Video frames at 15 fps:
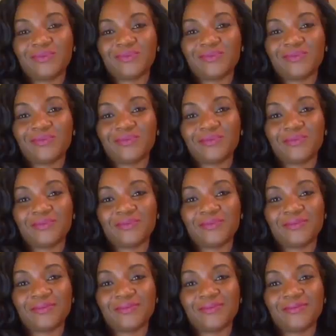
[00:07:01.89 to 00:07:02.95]

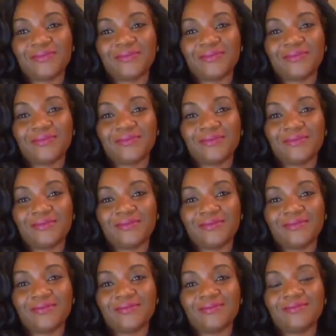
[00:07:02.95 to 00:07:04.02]

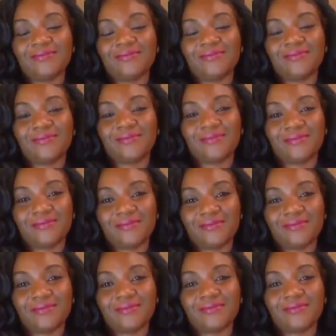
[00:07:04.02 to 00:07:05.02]
This person isn't speaking.